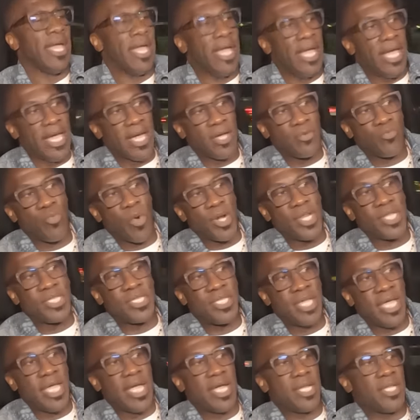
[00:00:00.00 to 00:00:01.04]
Ed, what he
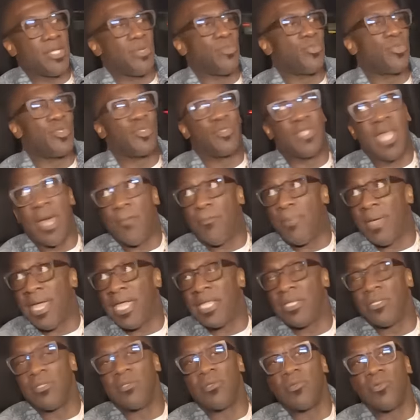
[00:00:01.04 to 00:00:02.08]
did, it was that
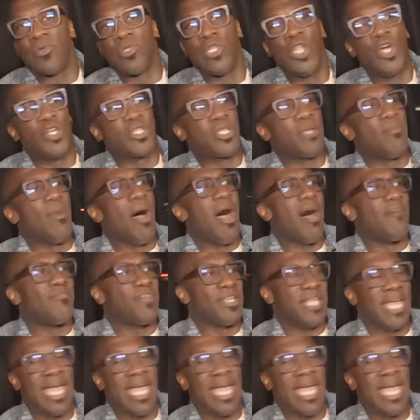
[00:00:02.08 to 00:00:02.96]
Peyton looked him off,